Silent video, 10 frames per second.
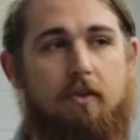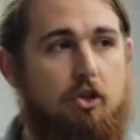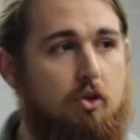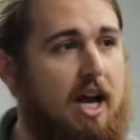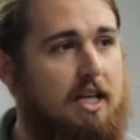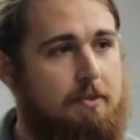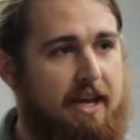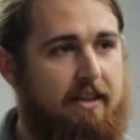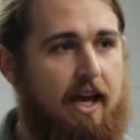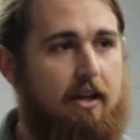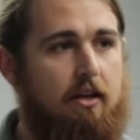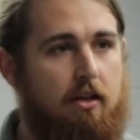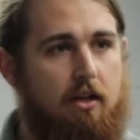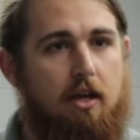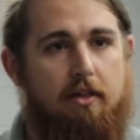You guys made that.
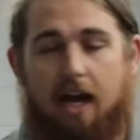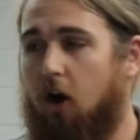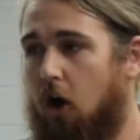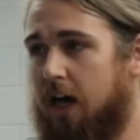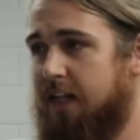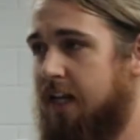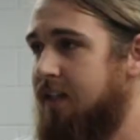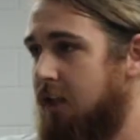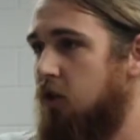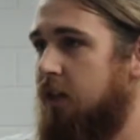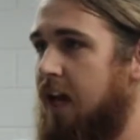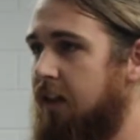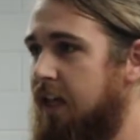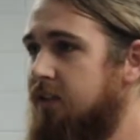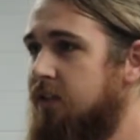That all I did is I took that
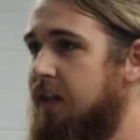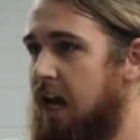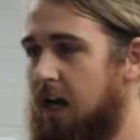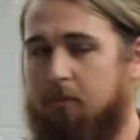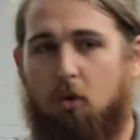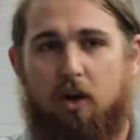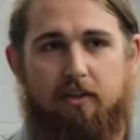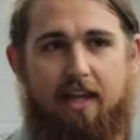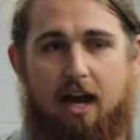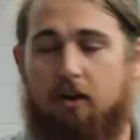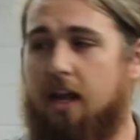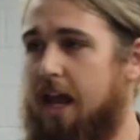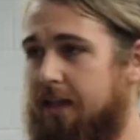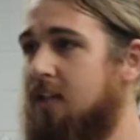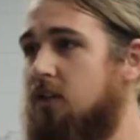list and I boiled down,
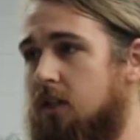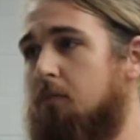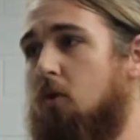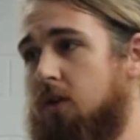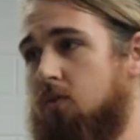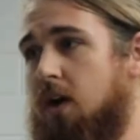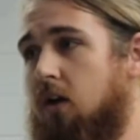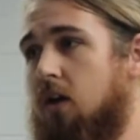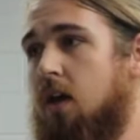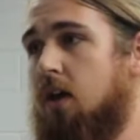and that's on the board as well.